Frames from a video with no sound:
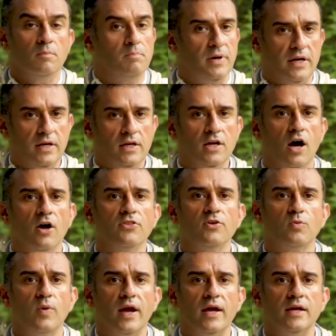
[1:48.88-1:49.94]
But in other
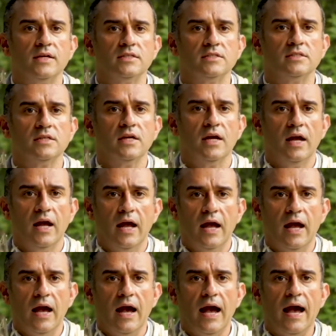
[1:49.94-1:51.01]
ways,
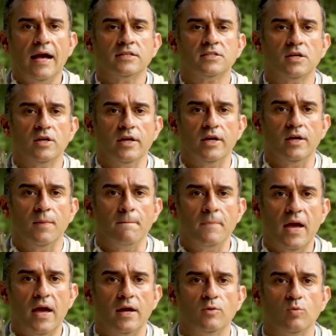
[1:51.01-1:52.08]
as a
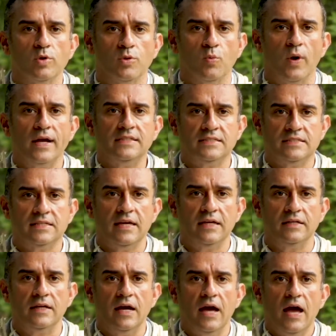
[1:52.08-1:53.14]
man with white
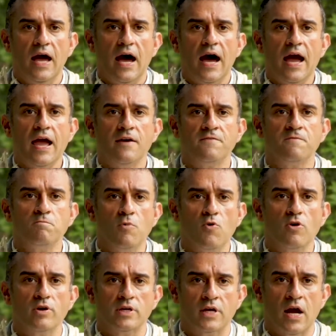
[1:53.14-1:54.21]
skin, I have
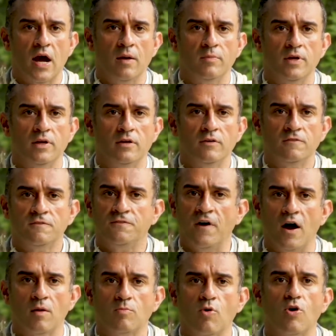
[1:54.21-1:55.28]
more in common,
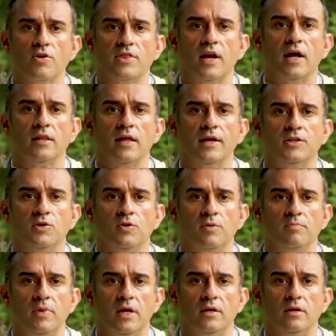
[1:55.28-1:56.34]
far more than I like to
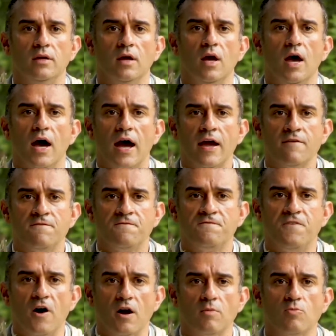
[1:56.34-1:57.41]
admit. I have
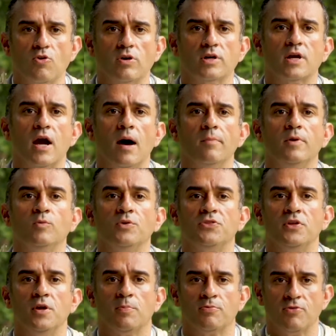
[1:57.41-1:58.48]
far more in common with
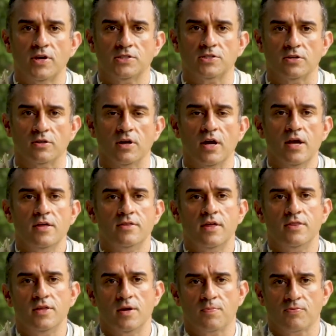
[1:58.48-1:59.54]
the oppressor
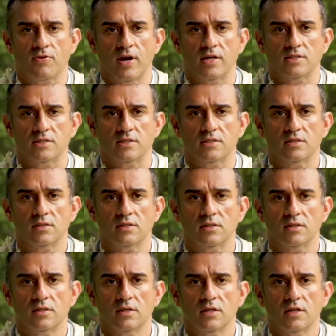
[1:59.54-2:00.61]
than the oppressed.
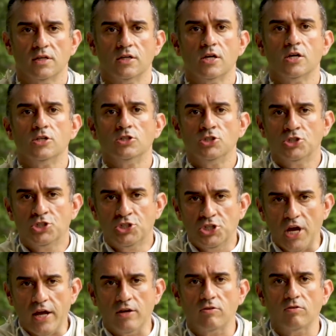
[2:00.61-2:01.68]

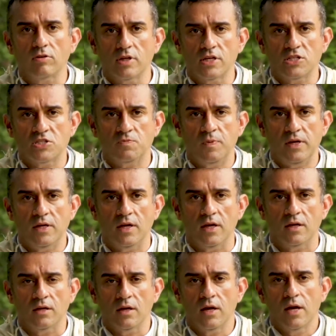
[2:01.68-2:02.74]
Generally
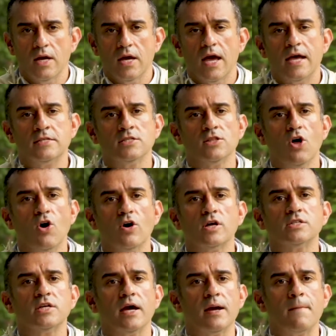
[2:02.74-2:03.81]
speaking, as long
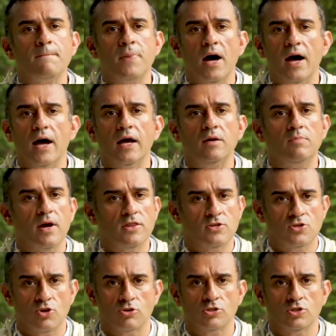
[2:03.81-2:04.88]
as I abide by the
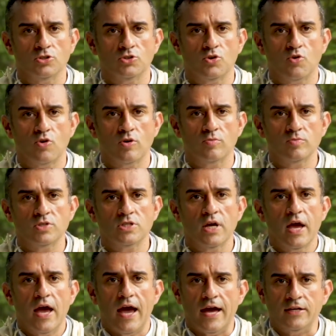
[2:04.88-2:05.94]
social norms
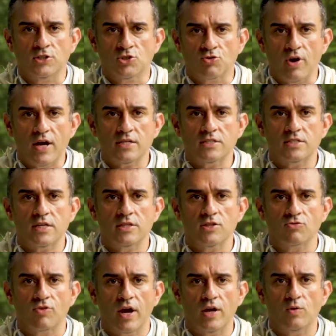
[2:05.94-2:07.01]
and dress in the
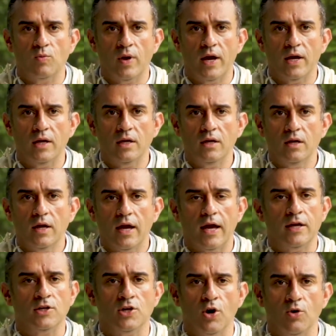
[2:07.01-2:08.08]
right way
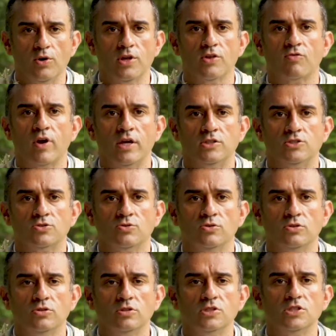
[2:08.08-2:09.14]
and go to the right
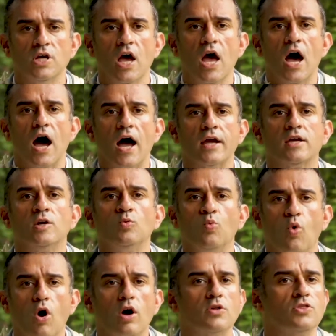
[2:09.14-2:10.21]
schools, I can
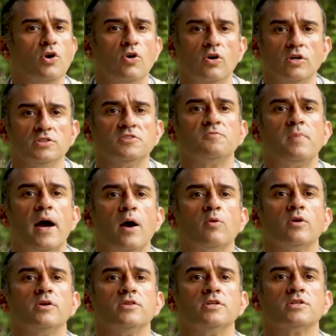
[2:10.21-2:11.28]
walk the halls of
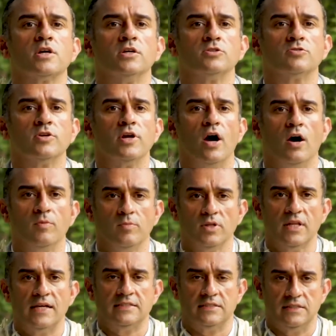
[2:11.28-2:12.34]
power in this country
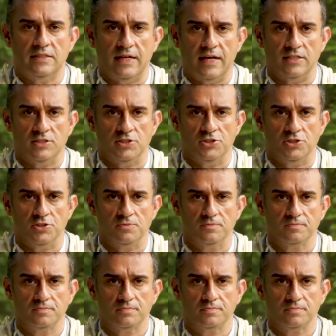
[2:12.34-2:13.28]
unmolested as a Jew.